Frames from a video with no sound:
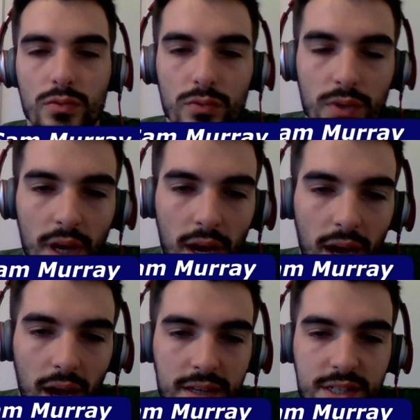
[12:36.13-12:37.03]
Yeah,
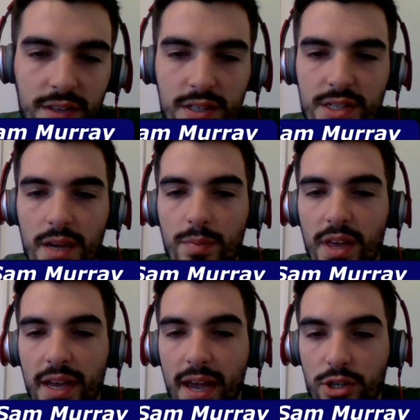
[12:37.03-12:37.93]
I said the same
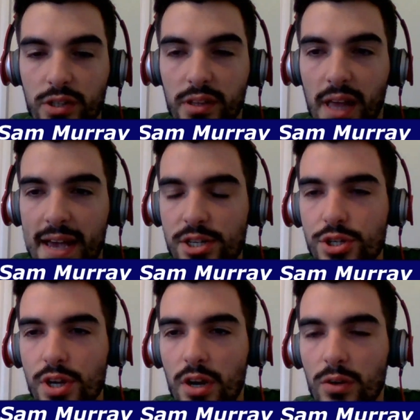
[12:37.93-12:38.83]
thing actually last
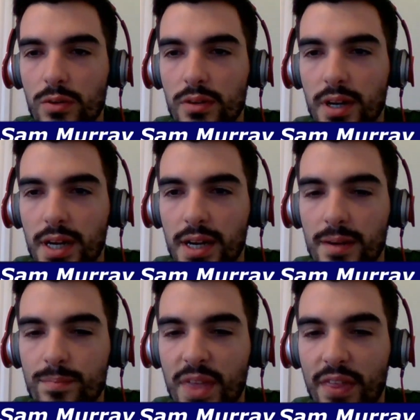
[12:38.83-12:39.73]
show,
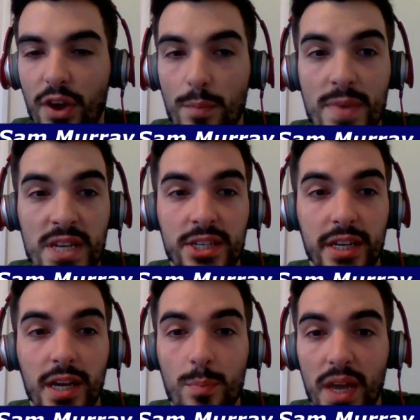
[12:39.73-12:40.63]
that they're
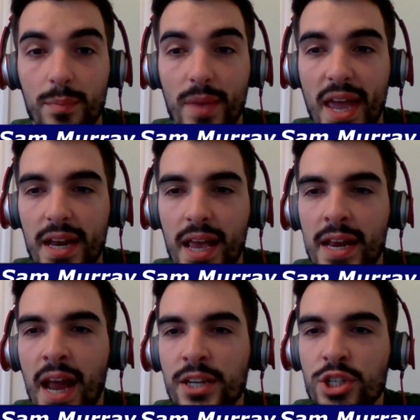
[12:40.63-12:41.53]
missing a big man, and
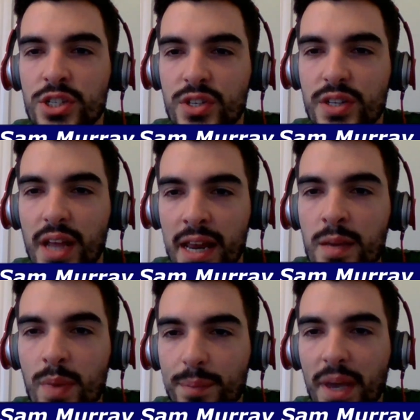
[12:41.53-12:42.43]
not just any
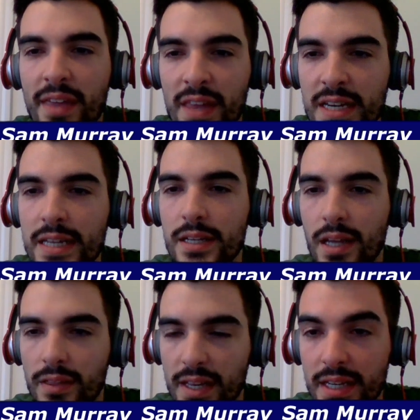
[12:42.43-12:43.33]
big man. They need
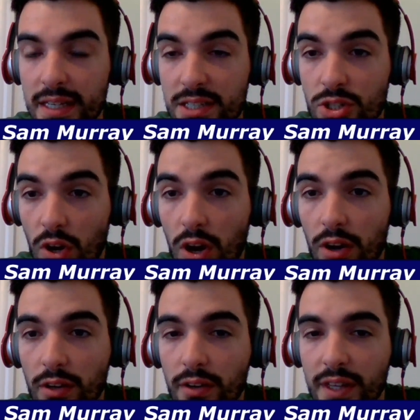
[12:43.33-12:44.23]
a
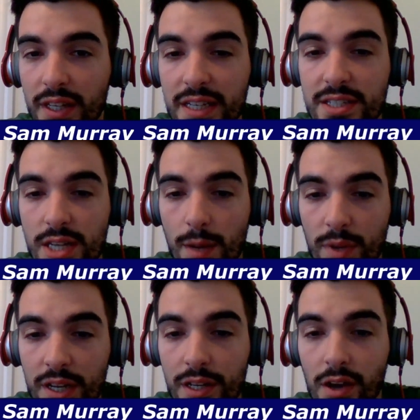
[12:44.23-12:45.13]
star. They need
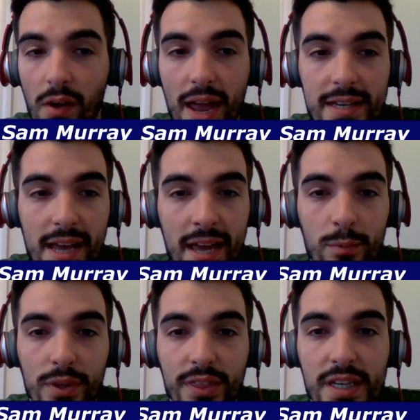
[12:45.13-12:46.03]
somebody to go head-to-head
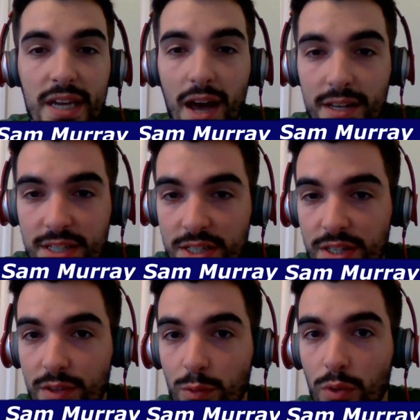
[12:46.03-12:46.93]
with the Giannis's
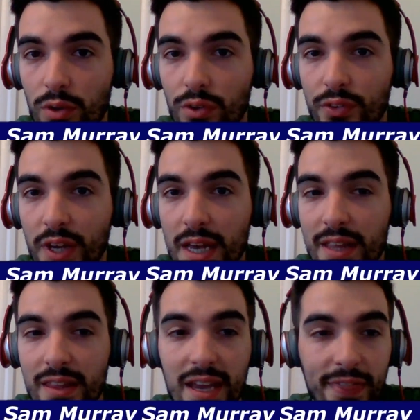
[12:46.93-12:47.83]
of the world,
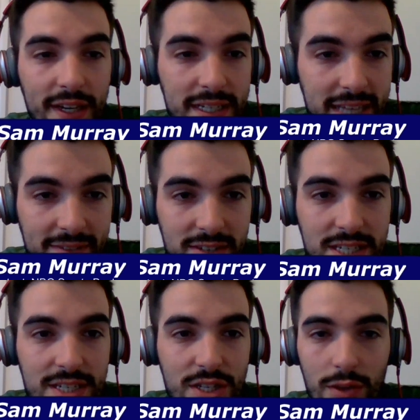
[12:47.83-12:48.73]
the Anthony
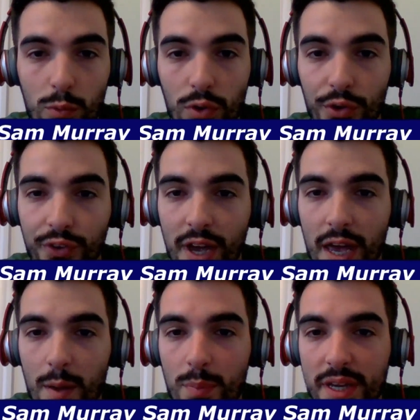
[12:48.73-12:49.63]
Davises of the world,
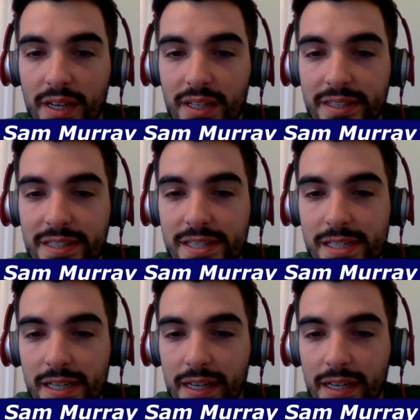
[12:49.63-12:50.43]
because